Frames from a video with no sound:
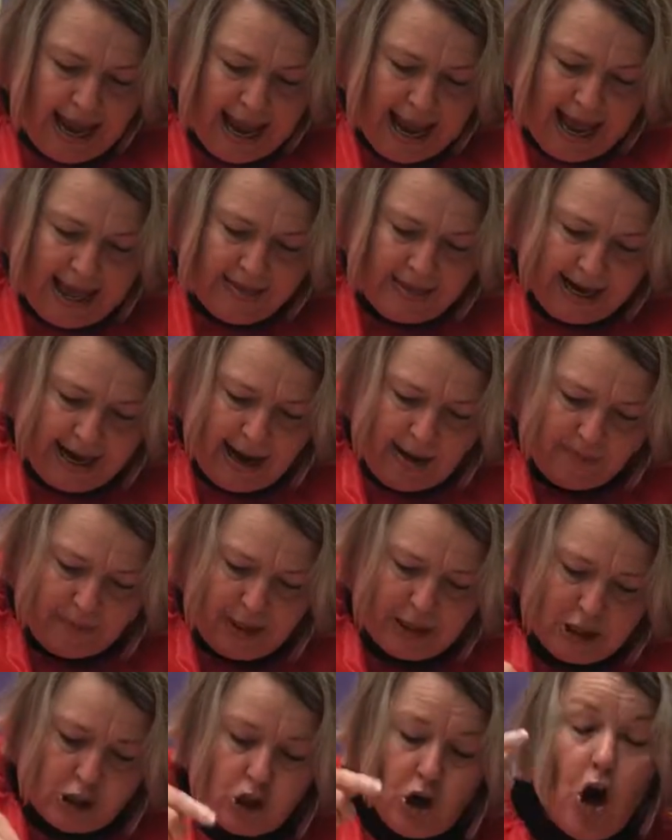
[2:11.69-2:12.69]
and then up
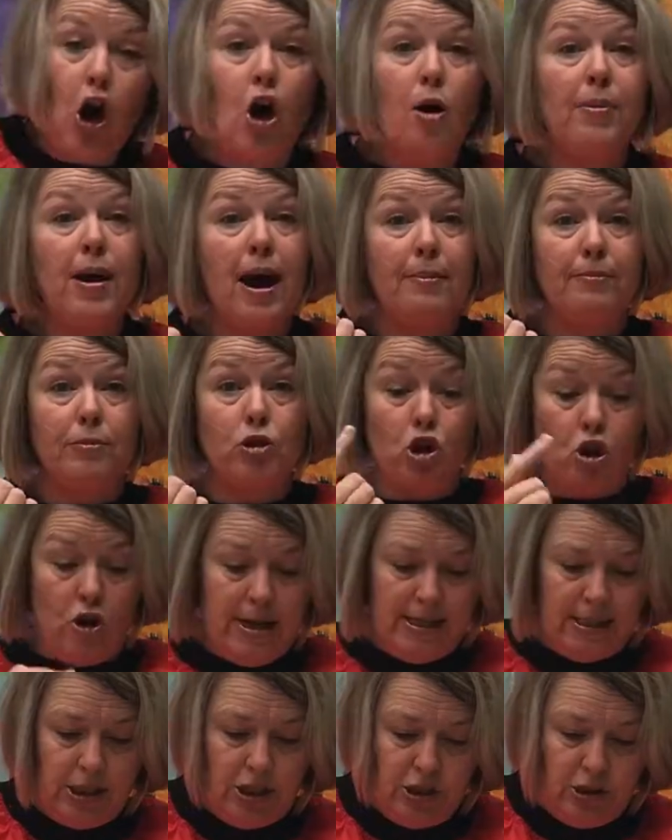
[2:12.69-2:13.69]
the top I'm
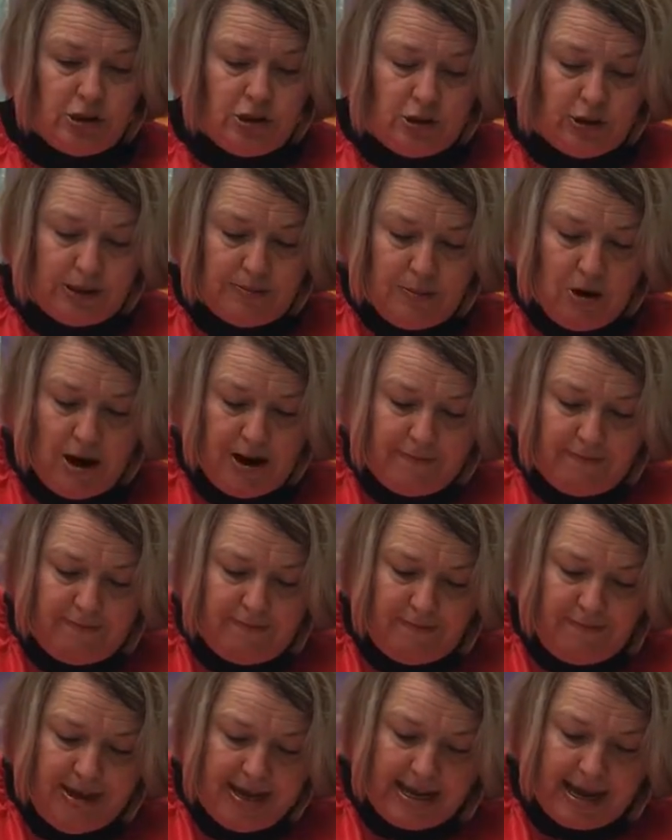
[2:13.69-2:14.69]
going to use my
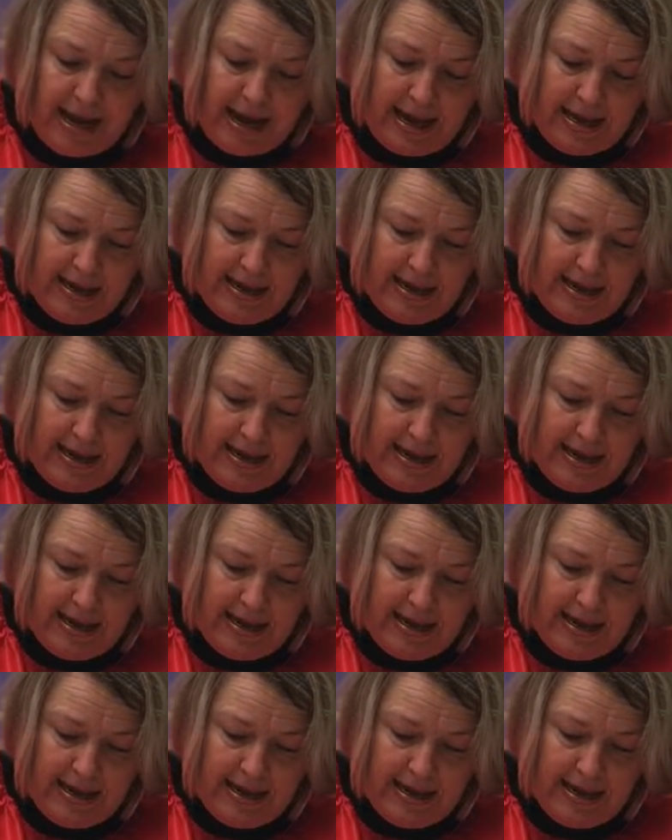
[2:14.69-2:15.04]
finger